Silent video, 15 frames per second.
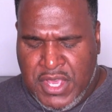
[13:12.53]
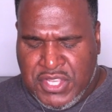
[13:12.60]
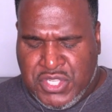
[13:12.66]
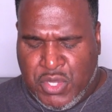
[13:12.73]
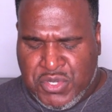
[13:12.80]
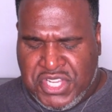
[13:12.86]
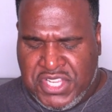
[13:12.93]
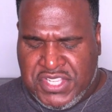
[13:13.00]

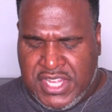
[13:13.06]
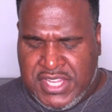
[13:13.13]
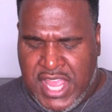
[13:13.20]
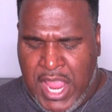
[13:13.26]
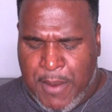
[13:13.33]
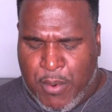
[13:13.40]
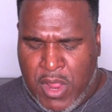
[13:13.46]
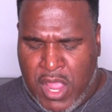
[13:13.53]
So she said to
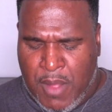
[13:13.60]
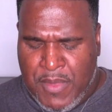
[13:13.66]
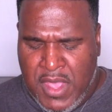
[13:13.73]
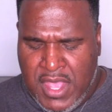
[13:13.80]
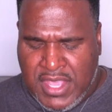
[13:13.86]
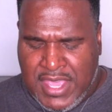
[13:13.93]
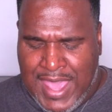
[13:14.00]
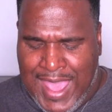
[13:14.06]
Abraham,
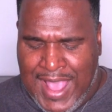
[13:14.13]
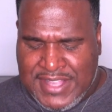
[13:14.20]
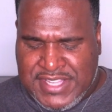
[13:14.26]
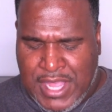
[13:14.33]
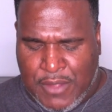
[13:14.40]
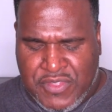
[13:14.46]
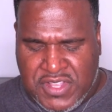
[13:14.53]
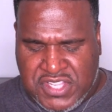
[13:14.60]
Cast
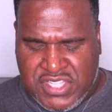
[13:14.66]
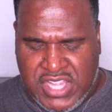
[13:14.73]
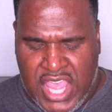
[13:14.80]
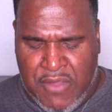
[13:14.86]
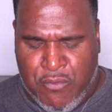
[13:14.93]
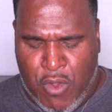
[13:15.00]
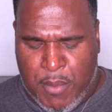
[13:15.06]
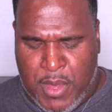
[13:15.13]
out this
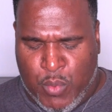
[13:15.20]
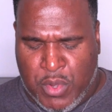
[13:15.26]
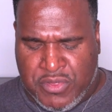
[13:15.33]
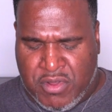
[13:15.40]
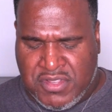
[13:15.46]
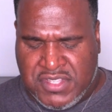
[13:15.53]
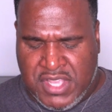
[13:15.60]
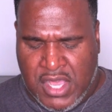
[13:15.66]
slave woman with
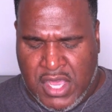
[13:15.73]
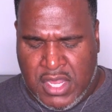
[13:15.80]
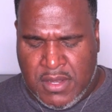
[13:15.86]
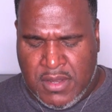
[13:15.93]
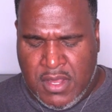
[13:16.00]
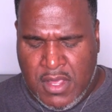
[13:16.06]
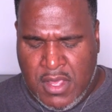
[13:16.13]
her son.